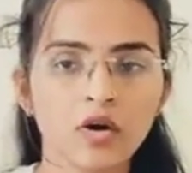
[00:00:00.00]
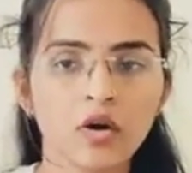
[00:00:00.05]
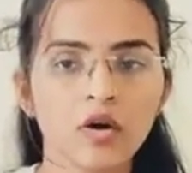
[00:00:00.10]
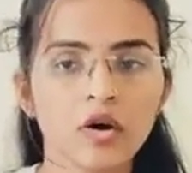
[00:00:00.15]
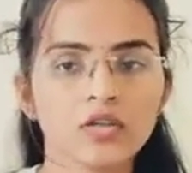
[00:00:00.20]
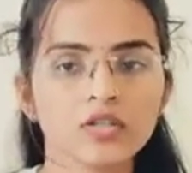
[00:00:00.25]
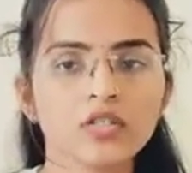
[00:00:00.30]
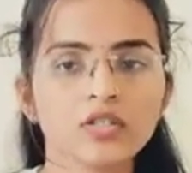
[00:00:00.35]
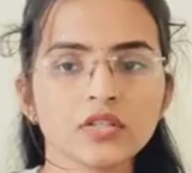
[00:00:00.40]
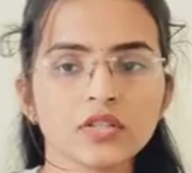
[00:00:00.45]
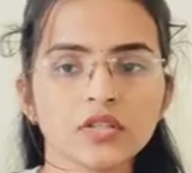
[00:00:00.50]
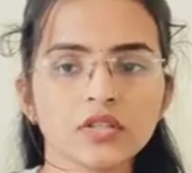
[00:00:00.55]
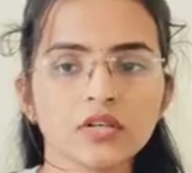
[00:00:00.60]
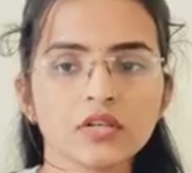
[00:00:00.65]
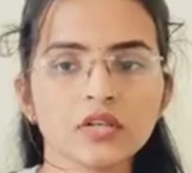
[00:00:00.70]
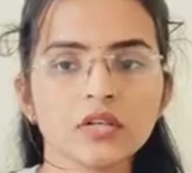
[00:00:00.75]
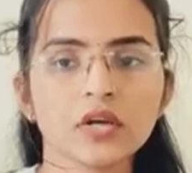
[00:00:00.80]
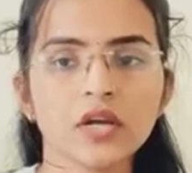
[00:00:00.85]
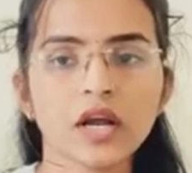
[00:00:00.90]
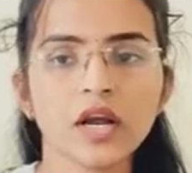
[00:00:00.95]
cause
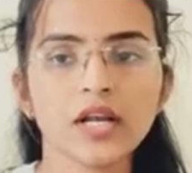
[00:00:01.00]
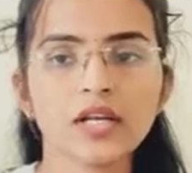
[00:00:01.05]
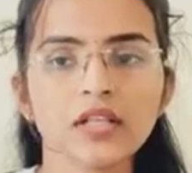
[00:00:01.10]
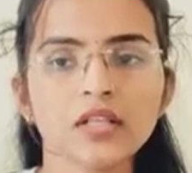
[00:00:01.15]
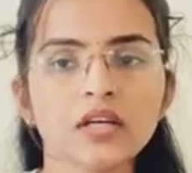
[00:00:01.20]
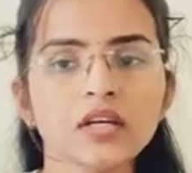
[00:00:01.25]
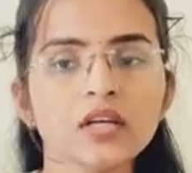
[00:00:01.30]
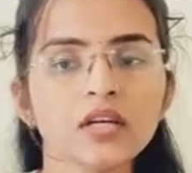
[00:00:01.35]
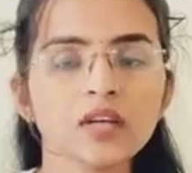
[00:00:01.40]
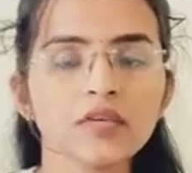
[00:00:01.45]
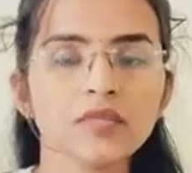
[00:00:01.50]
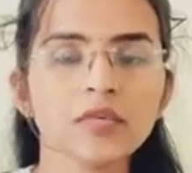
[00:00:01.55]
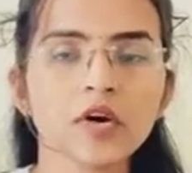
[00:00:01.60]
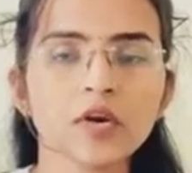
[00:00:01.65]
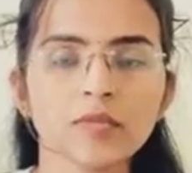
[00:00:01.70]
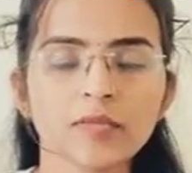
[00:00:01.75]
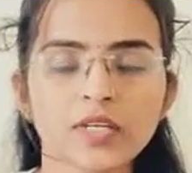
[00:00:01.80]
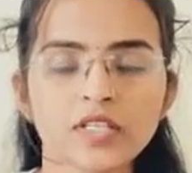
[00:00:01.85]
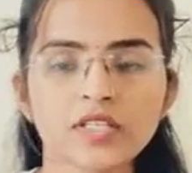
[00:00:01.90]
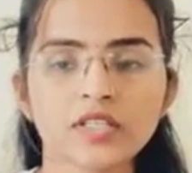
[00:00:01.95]
and the
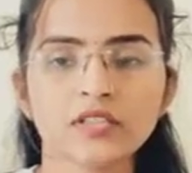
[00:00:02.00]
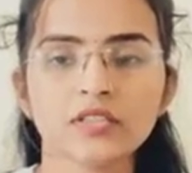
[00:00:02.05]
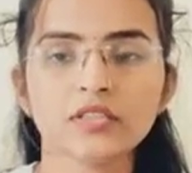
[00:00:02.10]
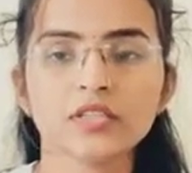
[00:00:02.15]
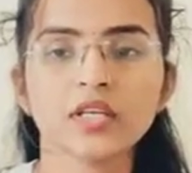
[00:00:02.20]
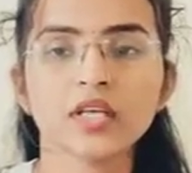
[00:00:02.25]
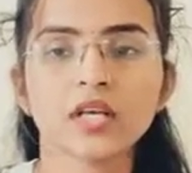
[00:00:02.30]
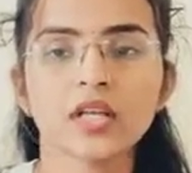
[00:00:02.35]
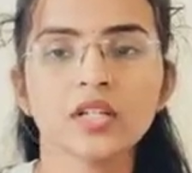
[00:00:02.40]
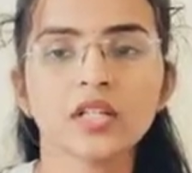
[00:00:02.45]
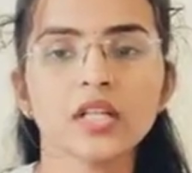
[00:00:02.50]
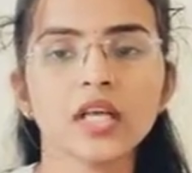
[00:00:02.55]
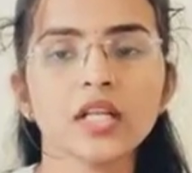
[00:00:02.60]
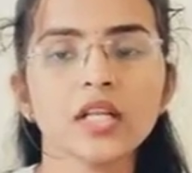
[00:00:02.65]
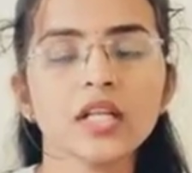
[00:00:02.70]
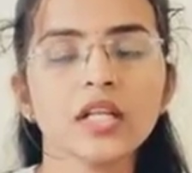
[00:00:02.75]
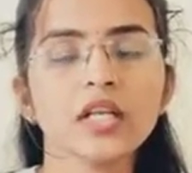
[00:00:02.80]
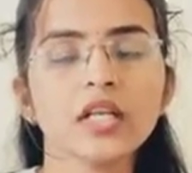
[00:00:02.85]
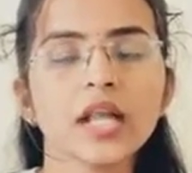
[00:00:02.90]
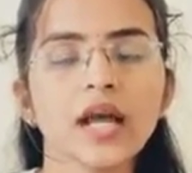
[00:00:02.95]
informations. Then
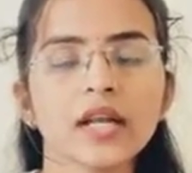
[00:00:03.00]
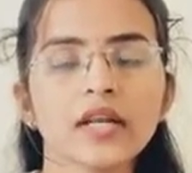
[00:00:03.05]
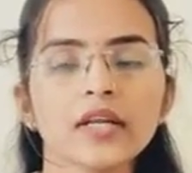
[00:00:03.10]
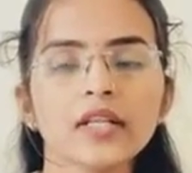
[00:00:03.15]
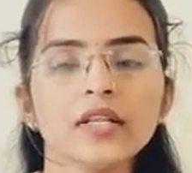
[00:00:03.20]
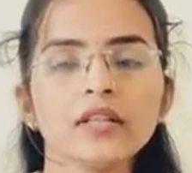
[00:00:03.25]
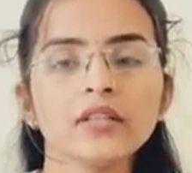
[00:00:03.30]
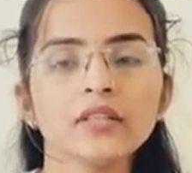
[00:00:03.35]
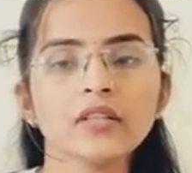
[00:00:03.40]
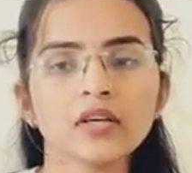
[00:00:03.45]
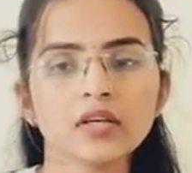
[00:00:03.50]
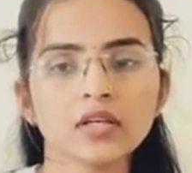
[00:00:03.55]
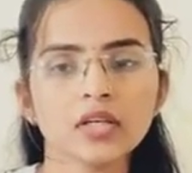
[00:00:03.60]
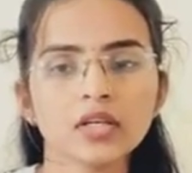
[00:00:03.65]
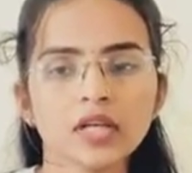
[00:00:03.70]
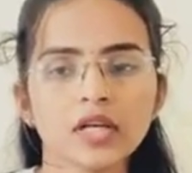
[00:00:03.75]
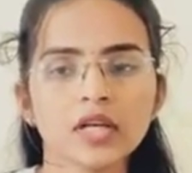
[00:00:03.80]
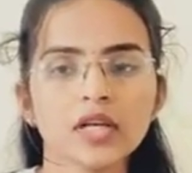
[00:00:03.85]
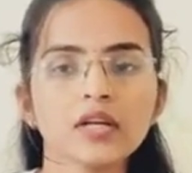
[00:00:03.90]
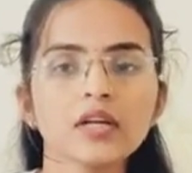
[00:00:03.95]
in
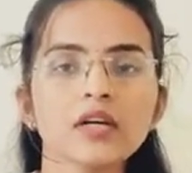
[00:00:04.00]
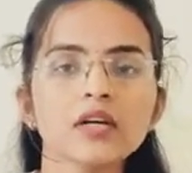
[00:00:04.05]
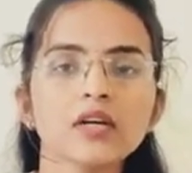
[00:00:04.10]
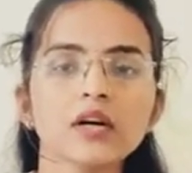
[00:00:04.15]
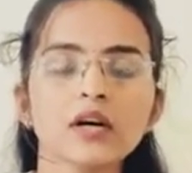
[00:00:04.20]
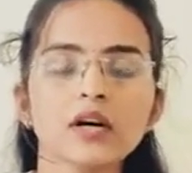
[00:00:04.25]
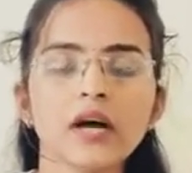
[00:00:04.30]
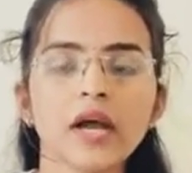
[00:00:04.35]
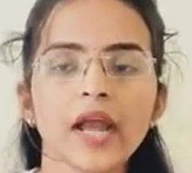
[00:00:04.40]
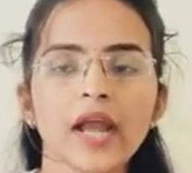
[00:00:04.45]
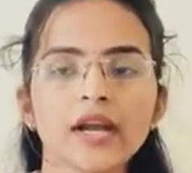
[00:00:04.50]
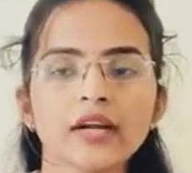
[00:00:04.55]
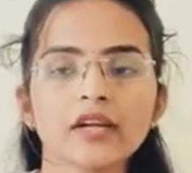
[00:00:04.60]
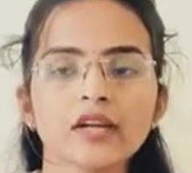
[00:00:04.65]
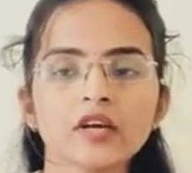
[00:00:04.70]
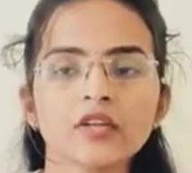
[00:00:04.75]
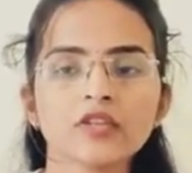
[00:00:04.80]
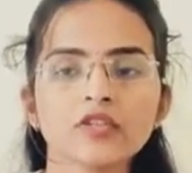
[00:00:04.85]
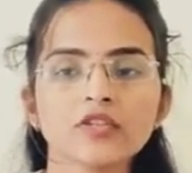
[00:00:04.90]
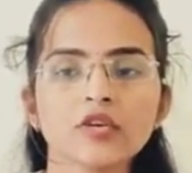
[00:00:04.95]
1938
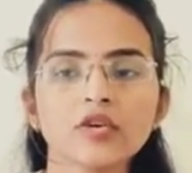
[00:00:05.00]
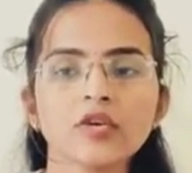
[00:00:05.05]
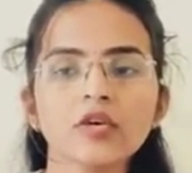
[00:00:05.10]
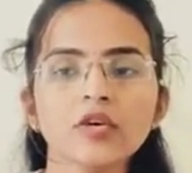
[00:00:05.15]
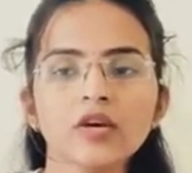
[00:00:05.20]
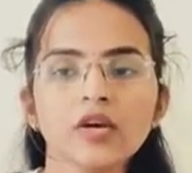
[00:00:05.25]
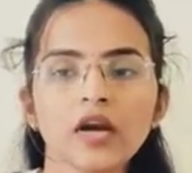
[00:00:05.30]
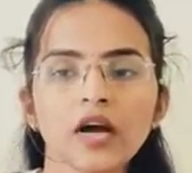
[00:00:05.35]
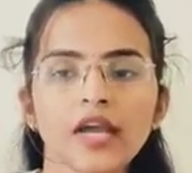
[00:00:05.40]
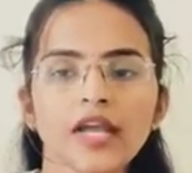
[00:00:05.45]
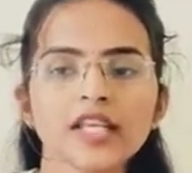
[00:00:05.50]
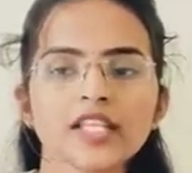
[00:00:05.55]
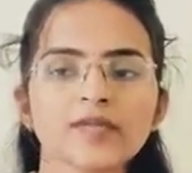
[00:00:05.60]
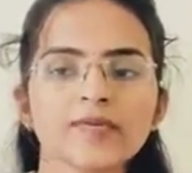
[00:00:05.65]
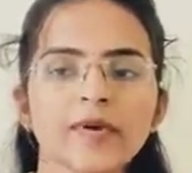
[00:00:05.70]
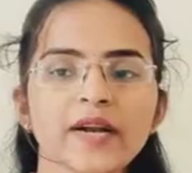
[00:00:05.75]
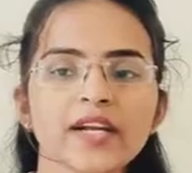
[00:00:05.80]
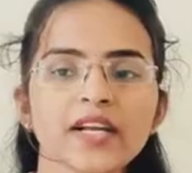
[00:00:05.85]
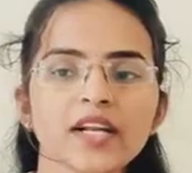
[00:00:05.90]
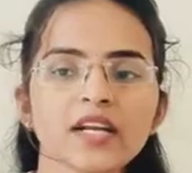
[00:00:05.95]
Act also
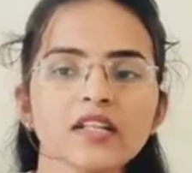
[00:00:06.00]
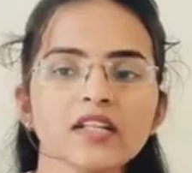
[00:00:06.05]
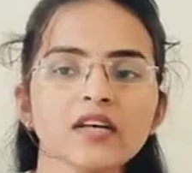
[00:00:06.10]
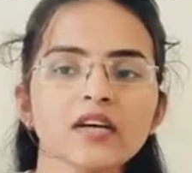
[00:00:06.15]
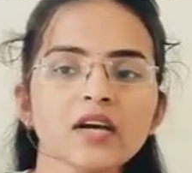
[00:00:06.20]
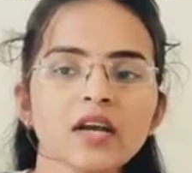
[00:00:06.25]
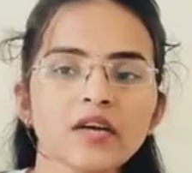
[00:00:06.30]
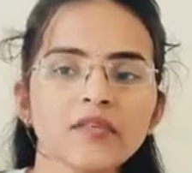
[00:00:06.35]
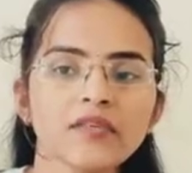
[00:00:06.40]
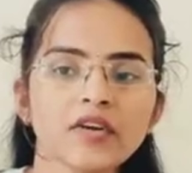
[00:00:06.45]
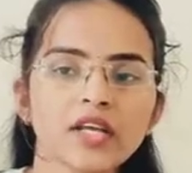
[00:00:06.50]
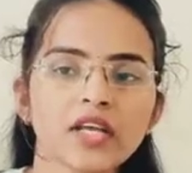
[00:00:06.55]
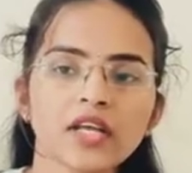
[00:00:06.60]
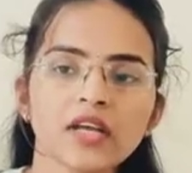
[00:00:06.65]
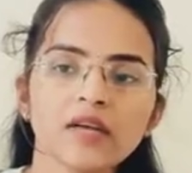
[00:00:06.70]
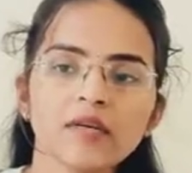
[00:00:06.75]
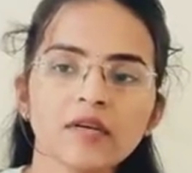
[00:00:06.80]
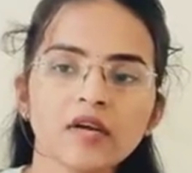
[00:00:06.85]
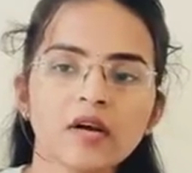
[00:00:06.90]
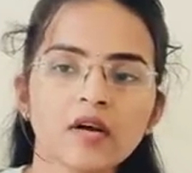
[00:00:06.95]
expanded the
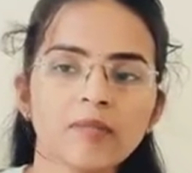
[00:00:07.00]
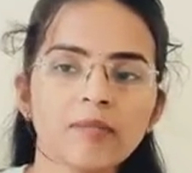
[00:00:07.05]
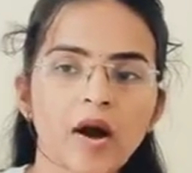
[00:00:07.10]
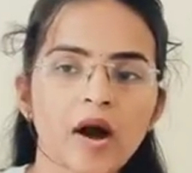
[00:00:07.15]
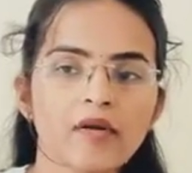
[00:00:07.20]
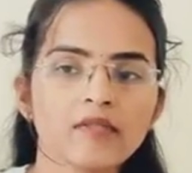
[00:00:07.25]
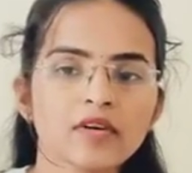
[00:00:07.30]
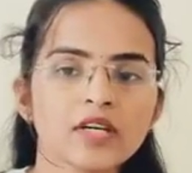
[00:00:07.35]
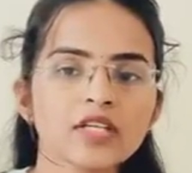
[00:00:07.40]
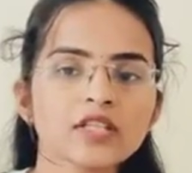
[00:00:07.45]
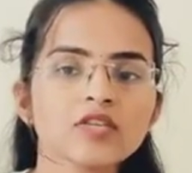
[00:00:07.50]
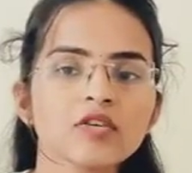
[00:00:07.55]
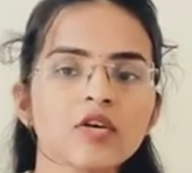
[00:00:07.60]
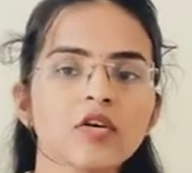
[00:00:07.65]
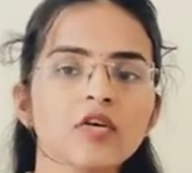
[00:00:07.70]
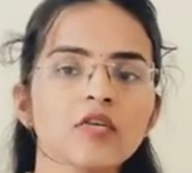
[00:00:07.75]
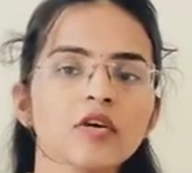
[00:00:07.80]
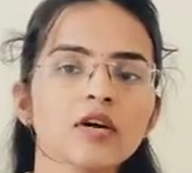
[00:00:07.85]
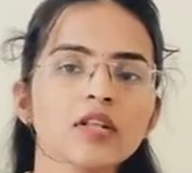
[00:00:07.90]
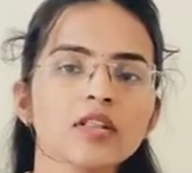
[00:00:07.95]
FDA powers
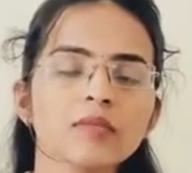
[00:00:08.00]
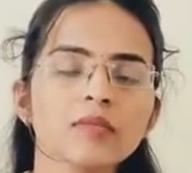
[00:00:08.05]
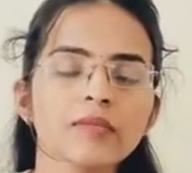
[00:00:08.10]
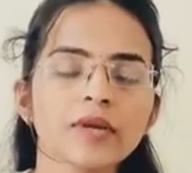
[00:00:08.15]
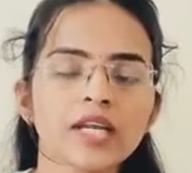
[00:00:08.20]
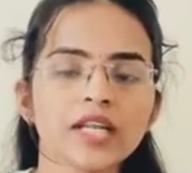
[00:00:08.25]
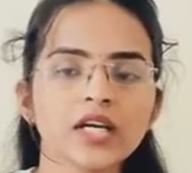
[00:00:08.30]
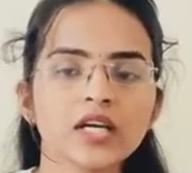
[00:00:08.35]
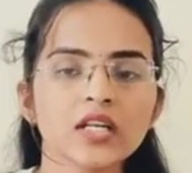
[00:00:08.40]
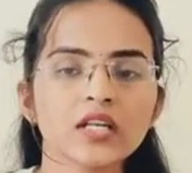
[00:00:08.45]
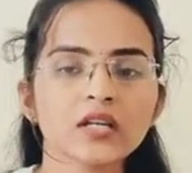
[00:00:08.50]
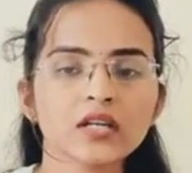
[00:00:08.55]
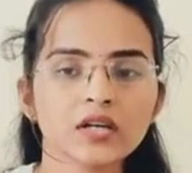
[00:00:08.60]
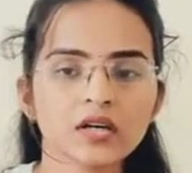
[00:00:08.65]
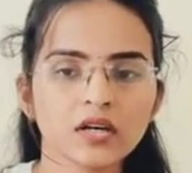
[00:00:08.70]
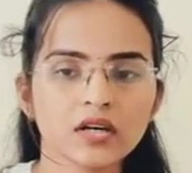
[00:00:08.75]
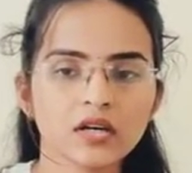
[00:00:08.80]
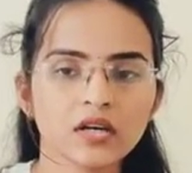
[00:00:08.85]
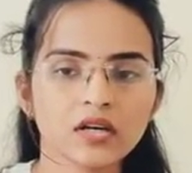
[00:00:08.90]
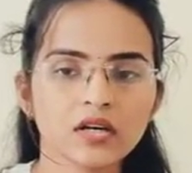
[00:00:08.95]
over the medical
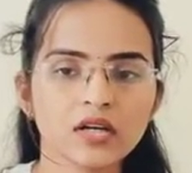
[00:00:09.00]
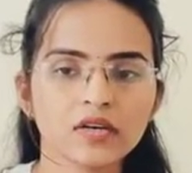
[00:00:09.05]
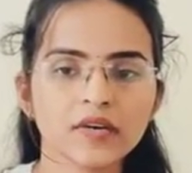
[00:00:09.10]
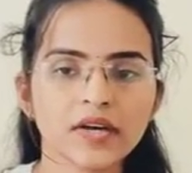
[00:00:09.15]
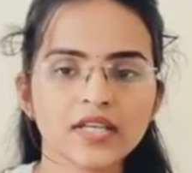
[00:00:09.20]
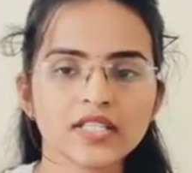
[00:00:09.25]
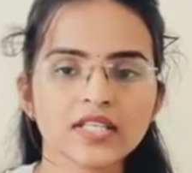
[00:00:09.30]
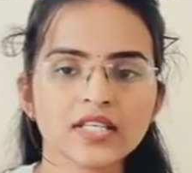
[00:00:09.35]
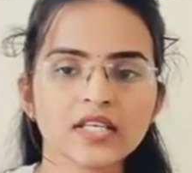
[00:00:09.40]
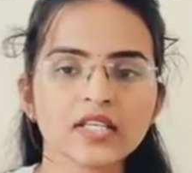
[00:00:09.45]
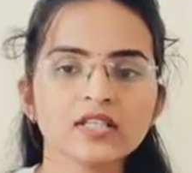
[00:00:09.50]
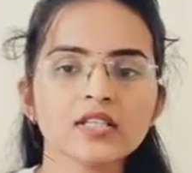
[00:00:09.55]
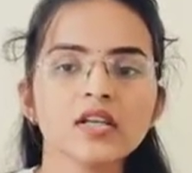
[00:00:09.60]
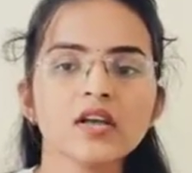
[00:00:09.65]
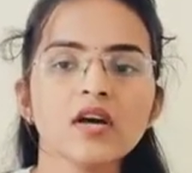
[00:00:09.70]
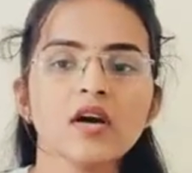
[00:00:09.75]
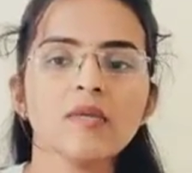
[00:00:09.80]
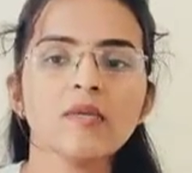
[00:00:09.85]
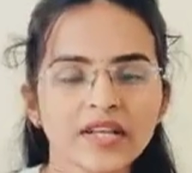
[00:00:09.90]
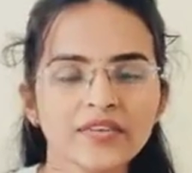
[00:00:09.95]
devices.
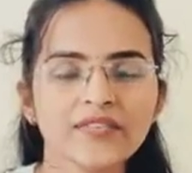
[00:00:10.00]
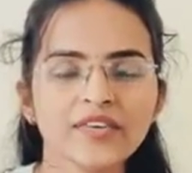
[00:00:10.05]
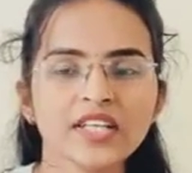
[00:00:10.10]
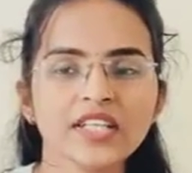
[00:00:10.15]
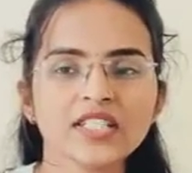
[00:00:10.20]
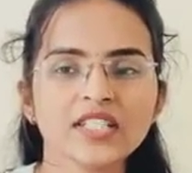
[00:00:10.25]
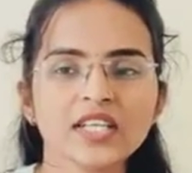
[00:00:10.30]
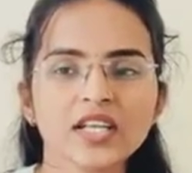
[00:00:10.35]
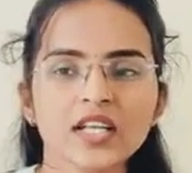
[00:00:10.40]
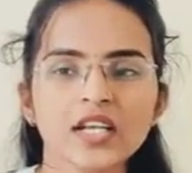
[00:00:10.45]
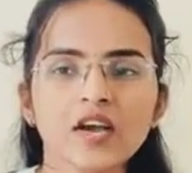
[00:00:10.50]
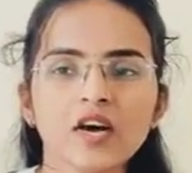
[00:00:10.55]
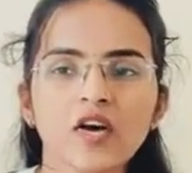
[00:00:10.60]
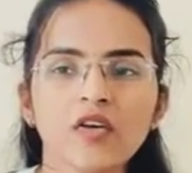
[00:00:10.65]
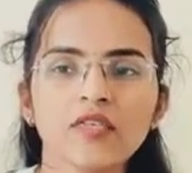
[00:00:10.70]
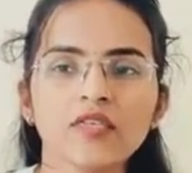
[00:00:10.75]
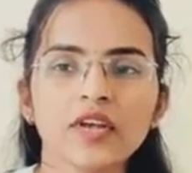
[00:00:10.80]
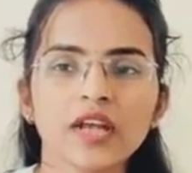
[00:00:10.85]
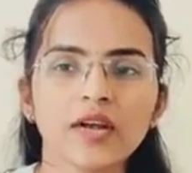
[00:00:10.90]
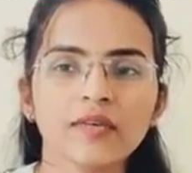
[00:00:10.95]
Brief history
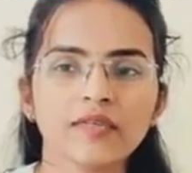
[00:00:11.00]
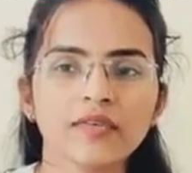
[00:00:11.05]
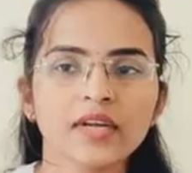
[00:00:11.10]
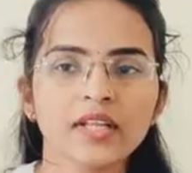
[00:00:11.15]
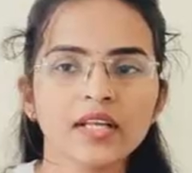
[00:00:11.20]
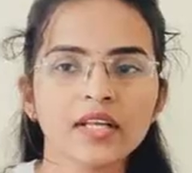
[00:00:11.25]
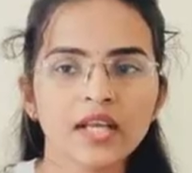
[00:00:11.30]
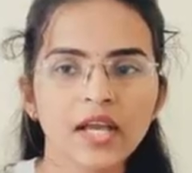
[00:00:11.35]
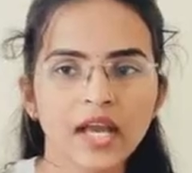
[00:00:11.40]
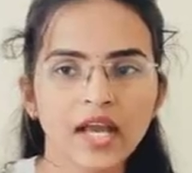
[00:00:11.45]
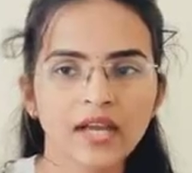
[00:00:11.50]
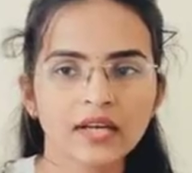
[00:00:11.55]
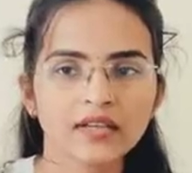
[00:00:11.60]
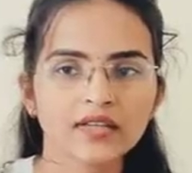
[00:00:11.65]
of FDAC